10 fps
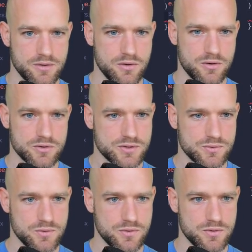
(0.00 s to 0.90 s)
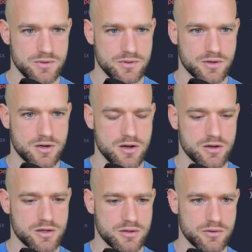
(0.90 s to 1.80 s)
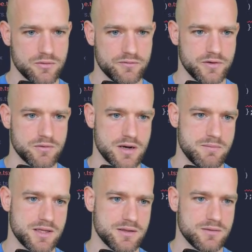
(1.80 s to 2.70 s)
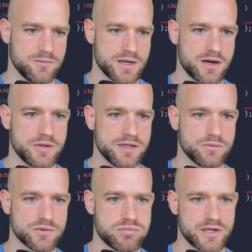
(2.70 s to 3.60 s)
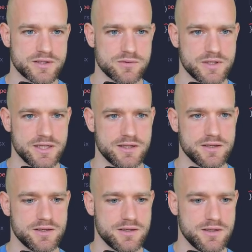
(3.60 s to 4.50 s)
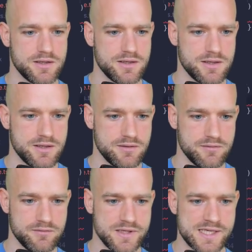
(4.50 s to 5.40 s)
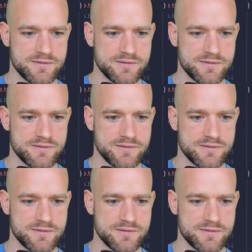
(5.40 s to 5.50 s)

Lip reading: also a clock, a configure. We're gonna need to spring, so we need these